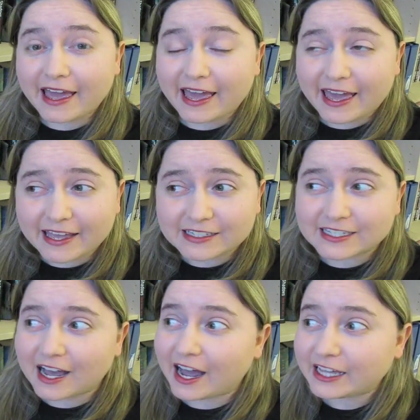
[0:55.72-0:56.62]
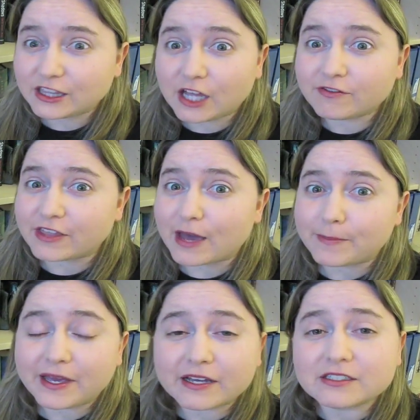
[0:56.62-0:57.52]
And I love that
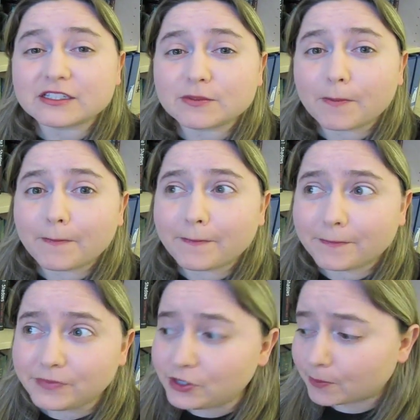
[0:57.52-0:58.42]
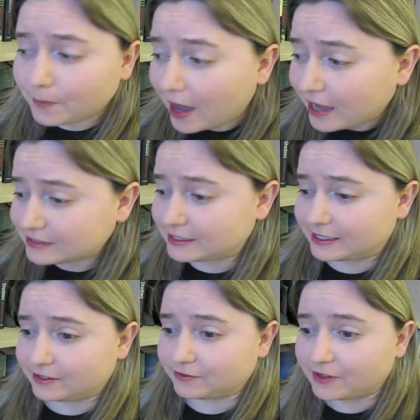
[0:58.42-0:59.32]
because you're
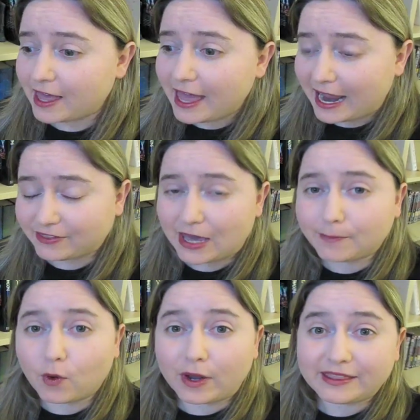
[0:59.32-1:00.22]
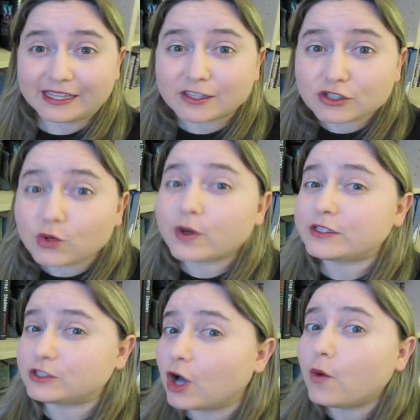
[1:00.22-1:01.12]
positive at that point that the
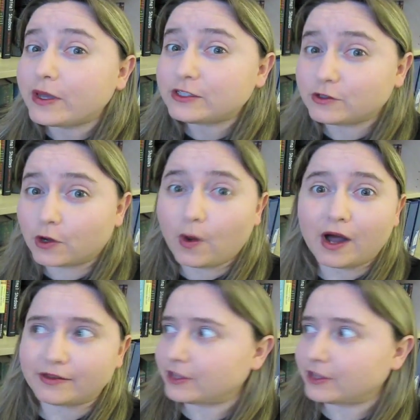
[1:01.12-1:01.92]
story's going to go on.